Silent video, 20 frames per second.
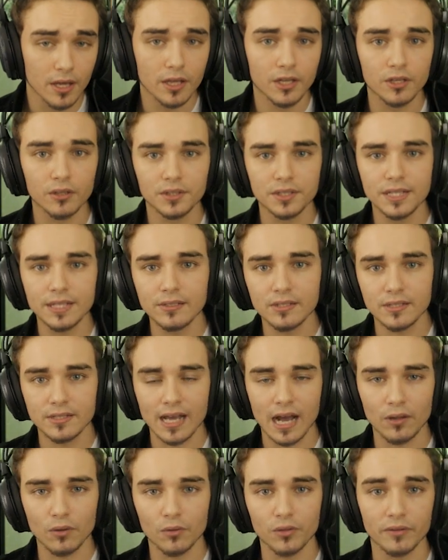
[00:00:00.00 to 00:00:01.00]
you'll need to
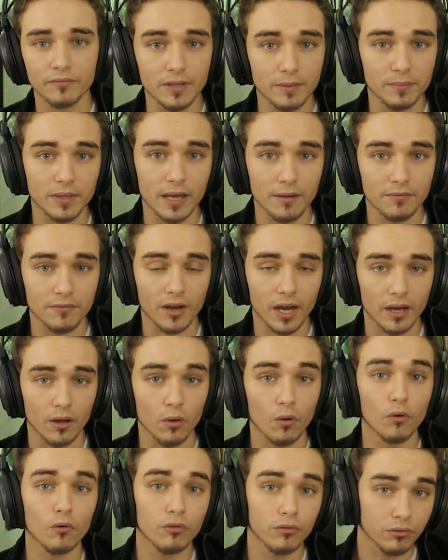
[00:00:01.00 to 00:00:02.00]
download the VPN
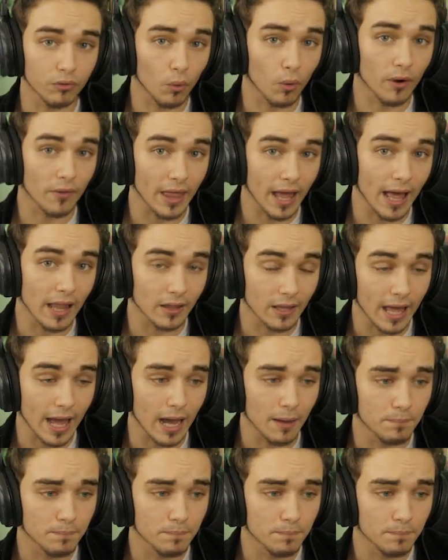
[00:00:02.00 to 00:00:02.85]
file for that lab.